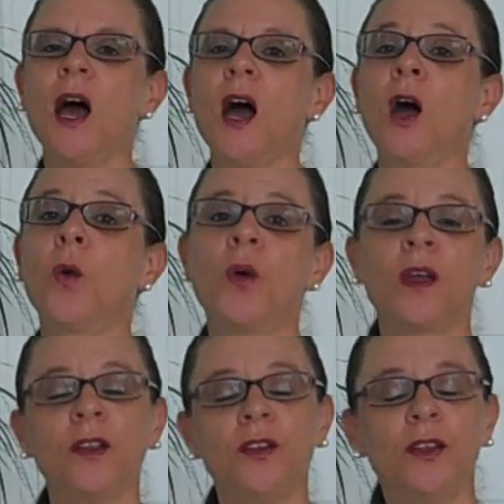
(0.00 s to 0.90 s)
uh,
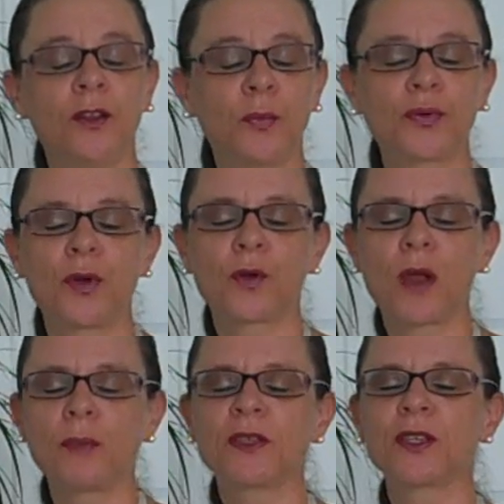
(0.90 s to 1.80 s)
in the
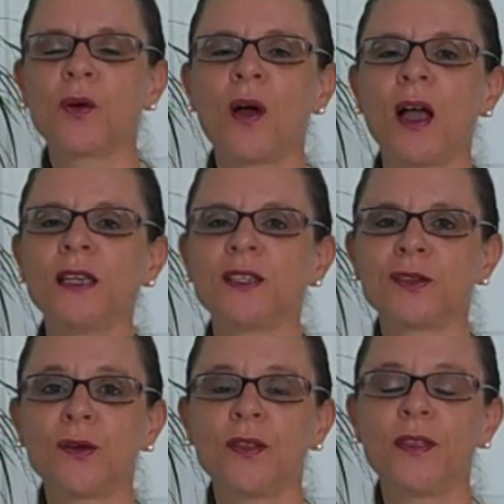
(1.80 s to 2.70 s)
program so I
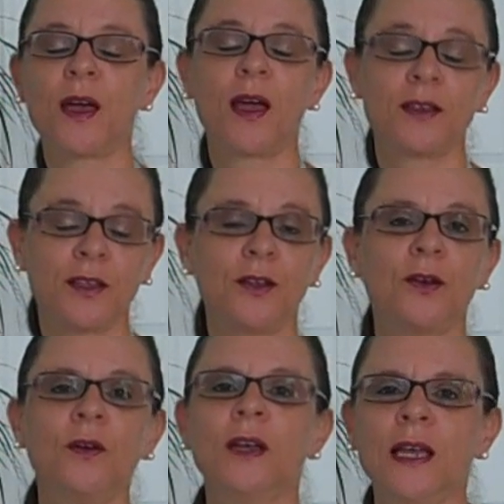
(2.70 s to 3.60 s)
saw that you
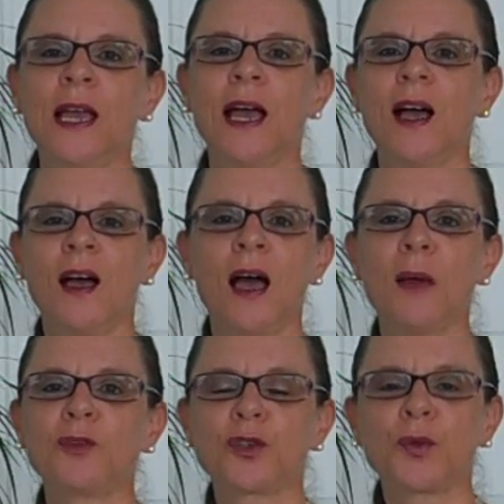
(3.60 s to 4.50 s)
know uh,
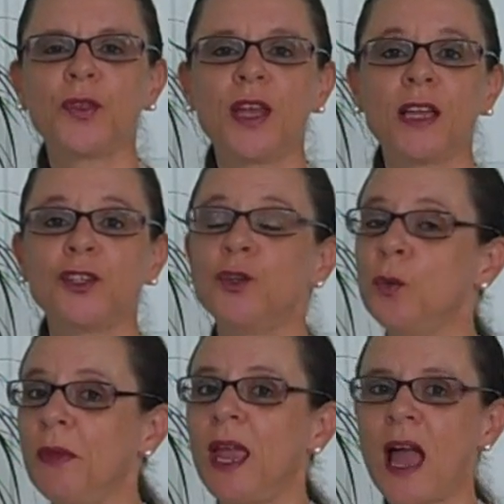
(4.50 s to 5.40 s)
I'm sure that
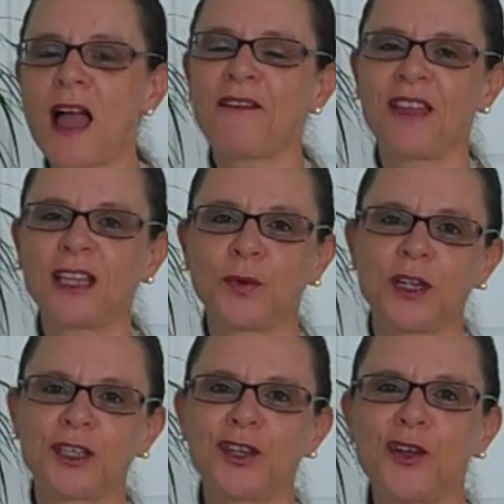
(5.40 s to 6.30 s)
you may have that
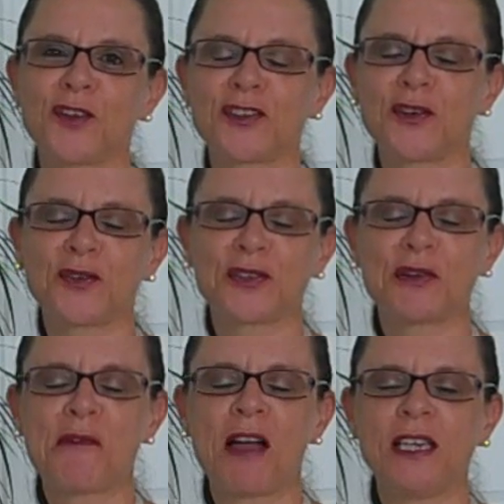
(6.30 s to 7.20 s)
question also
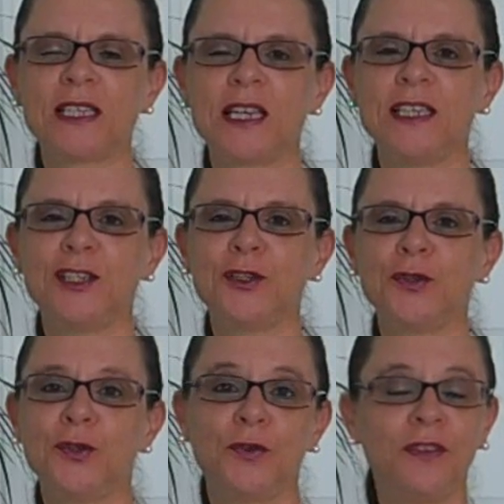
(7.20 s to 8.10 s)
so I decided
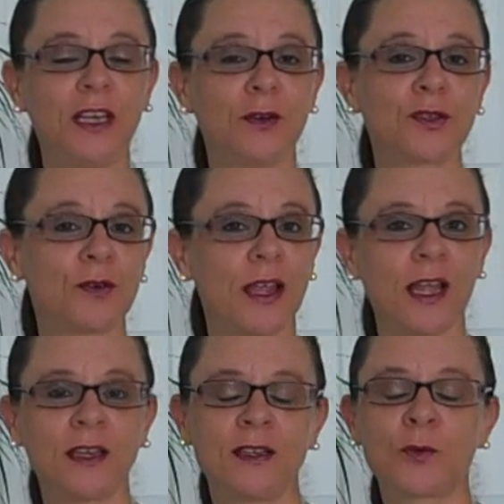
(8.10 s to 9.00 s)
to do a video so I
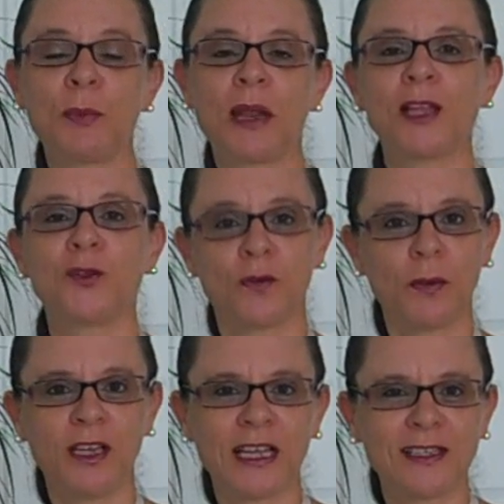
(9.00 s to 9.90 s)
can reply to
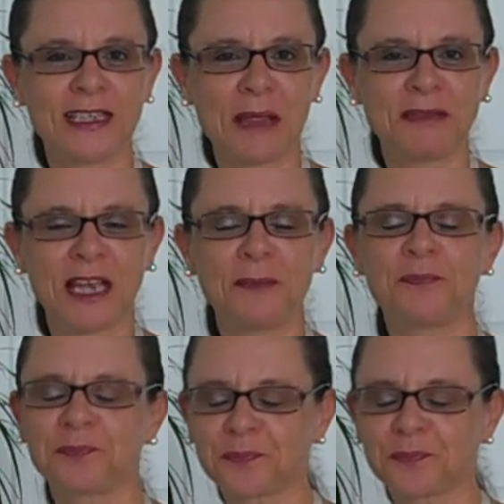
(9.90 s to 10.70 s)
everybody at the same time.